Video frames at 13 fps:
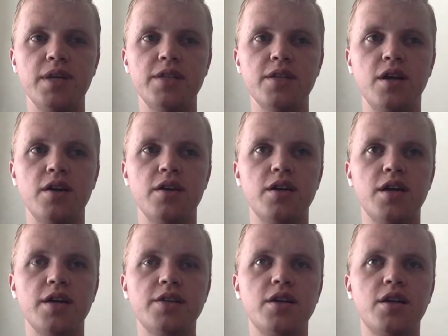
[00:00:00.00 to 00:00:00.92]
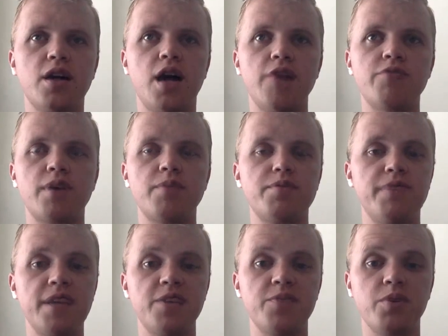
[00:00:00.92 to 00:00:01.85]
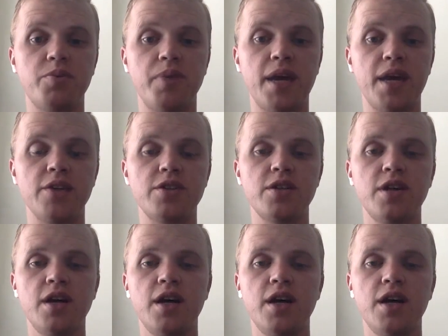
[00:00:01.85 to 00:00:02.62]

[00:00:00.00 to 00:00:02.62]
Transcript: it's on Cough Drop's Facebook page.